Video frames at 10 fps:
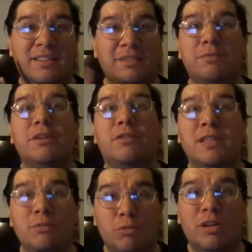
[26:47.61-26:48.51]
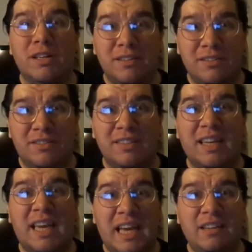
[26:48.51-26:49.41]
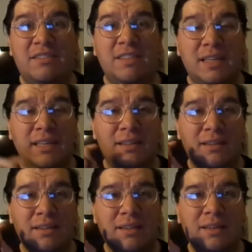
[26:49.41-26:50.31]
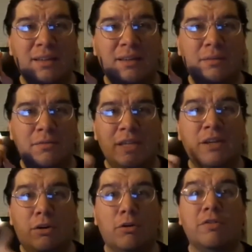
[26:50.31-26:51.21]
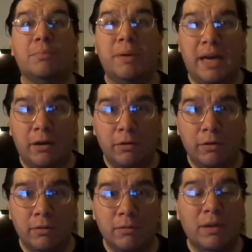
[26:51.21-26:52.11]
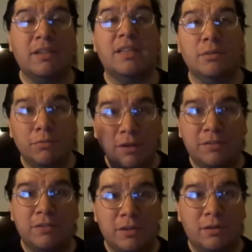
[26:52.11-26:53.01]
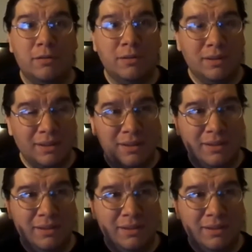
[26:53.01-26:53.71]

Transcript: this one only runs 18 V horsepower, while the original